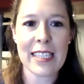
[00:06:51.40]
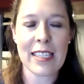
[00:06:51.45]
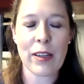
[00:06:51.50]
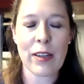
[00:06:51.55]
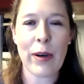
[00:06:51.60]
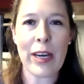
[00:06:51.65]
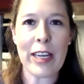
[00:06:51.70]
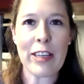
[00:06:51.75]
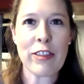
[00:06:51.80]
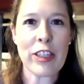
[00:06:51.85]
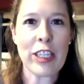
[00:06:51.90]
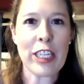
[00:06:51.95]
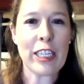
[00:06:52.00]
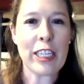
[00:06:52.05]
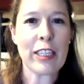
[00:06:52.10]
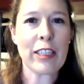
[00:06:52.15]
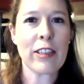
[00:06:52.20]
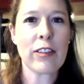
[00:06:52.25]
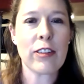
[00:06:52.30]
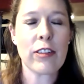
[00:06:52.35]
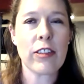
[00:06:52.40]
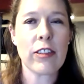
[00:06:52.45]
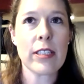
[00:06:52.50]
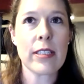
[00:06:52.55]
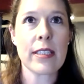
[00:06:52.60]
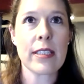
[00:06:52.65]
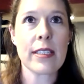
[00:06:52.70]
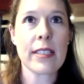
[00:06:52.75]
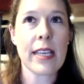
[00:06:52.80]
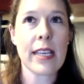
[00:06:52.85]
the question in just
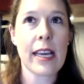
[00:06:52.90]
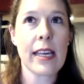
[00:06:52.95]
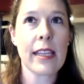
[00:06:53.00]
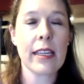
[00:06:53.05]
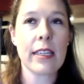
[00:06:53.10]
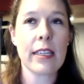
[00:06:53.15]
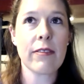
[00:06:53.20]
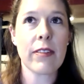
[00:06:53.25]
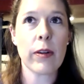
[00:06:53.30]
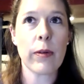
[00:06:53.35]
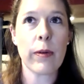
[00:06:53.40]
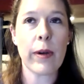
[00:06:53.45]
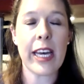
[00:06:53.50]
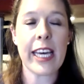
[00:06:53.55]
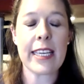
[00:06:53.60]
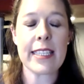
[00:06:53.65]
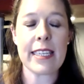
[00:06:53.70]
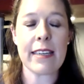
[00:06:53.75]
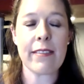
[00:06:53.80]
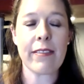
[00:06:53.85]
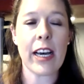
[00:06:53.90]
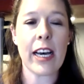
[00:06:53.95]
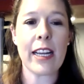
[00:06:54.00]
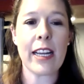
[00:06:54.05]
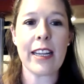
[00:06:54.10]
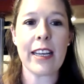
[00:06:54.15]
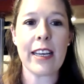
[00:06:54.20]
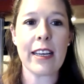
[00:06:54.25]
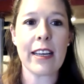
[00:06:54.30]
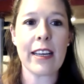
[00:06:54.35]
a slightly different way because I've gotten
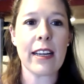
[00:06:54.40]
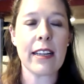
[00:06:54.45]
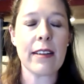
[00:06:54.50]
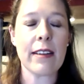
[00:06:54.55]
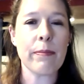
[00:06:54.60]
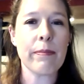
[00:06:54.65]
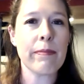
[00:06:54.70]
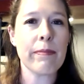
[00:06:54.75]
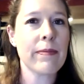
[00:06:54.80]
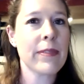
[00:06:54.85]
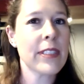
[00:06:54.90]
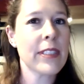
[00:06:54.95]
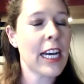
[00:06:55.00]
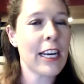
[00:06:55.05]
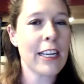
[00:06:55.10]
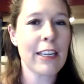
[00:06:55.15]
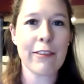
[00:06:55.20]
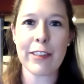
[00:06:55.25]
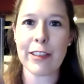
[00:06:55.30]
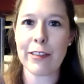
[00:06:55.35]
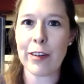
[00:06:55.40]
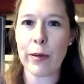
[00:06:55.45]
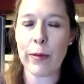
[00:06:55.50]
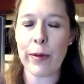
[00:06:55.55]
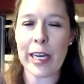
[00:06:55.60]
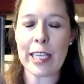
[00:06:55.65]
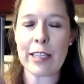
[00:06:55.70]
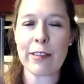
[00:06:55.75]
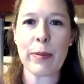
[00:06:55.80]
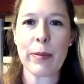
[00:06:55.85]
it a ton of different
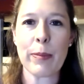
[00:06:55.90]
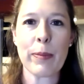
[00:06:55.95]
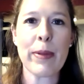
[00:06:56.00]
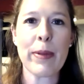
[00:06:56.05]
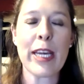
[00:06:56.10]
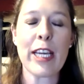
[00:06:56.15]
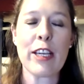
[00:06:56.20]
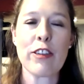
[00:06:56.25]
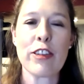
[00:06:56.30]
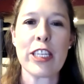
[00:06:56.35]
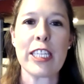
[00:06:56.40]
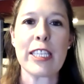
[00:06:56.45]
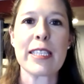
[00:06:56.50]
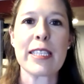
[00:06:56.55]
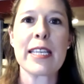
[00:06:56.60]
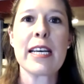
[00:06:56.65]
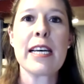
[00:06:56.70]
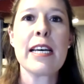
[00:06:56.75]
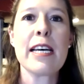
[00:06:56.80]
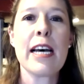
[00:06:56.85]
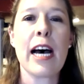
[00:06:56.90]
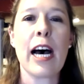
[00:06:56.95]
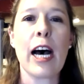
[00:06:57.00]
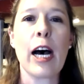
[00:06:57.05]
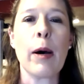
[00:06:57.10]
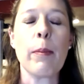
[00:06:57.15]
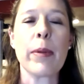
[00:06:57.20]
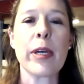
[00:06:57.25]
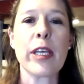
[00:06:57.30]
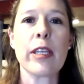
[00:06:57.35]
ways from patients.
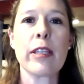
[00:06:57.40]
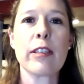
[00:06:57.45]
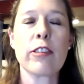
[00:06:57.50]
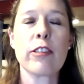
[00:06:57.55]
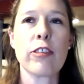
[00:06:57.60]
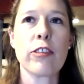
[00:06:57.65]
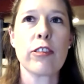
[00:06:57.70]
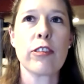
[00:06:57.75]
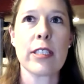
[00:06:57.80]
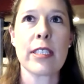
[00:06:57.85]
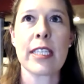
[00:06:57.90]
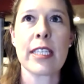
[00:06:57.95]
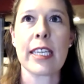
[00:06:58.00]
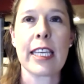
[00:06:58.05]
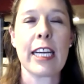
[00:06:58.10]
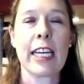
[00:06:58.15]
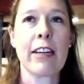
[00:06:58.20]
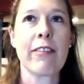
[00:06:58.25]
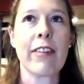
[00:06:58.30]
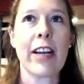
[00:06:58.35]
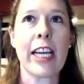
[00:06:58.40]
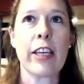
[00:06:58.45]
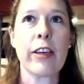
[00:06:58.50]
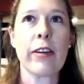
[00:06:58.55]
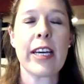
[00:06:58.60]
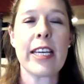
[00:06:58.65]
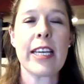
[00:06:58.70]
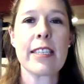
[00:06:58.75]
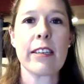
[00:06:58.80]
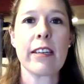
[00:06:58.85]
But just to clarify, you
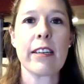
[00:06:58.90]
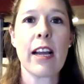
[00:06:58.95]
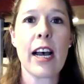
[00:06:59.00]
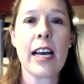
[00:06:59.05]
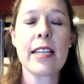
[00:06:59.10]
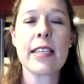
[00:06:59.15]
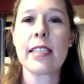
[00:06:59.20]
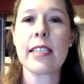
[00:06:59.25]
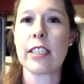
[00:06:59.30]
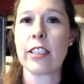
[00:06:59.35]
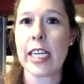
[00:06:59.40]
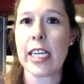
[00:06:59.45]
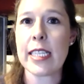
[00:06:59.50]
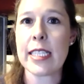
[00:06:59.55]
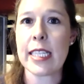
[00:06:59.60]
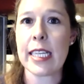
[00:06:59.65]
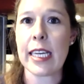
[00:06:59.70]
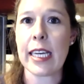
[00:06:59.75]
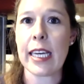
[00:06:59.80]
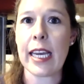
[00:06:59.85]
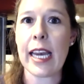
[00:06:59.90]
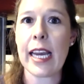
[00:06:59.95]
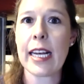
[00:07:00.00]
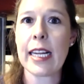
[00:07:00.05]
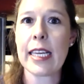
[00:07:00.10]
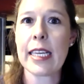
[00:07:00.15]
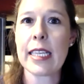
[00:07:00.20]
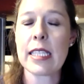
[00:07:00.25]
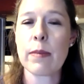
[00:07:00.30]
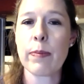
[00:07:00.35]
guys are not suggesting
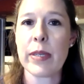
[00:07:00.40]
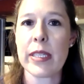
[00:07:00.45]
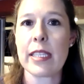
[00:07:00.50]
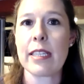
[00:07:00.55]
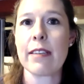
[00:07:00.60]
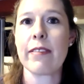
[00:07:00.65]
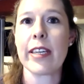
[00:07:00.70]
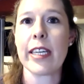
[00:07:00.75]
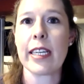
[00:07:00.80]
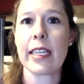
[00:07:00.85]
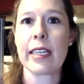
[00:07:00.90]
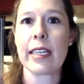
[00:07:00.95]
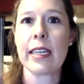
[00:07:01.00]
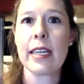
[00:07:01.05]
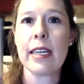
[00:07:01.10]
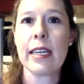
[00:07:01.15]
any specific